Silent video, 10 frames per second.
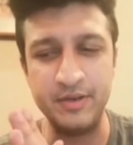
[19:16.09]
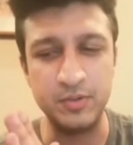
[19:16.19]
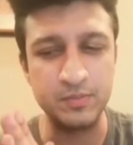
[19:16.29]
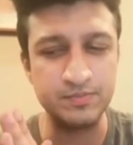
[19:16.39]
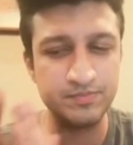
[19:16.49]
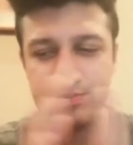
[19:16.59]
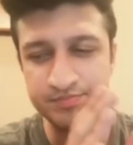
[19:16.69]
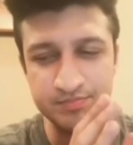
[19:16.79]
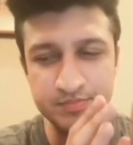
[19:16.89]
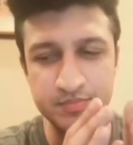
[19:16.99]
to
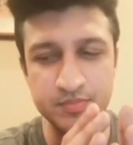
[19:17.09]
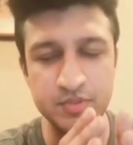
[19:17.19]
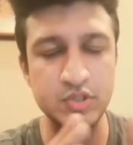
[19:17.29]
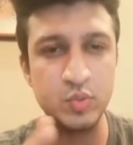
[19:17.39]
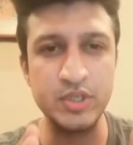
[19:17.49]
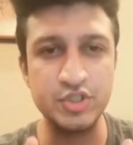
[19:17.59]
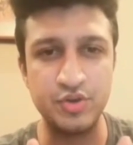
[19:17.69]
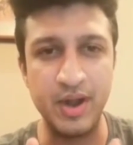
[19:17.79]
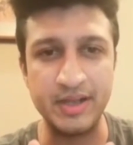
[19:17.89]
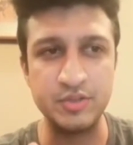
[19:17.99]
switch
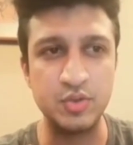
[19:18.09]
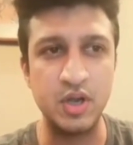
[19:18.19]
tracks.